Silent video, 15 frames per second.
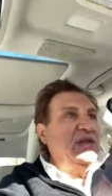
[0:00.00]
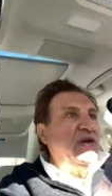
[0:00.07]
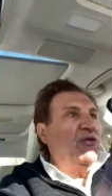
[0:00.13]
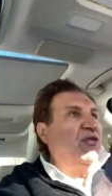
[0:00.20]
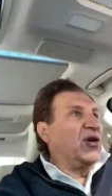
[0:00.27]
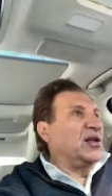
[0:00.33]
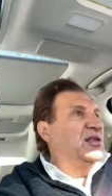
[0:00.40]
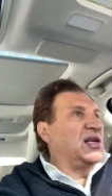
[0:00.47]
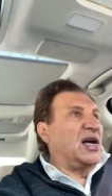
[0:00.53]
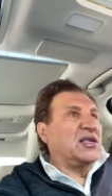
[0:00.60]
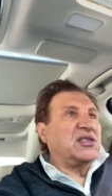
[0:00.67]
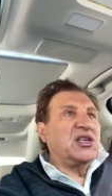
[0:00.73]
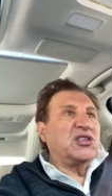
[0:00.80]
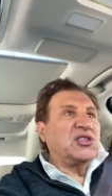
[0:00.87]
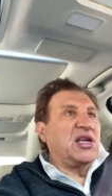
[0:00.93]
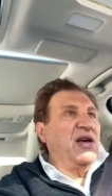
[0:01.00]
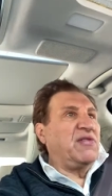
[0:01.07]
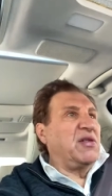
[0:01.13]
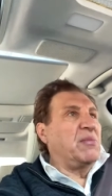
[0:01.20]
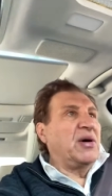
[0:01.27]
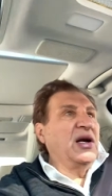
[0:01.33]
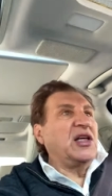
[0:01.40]
at the front desk, just
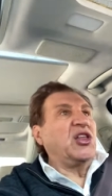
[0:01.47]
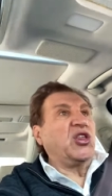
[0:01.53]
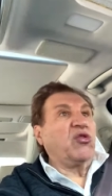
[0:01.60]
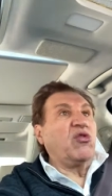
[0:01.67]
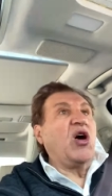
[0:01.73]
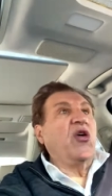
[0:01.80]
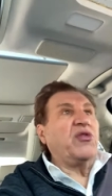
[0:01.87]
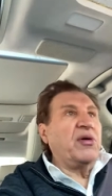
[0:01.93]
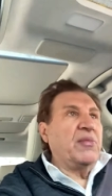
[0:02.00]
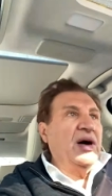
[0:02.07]
give the money, throw the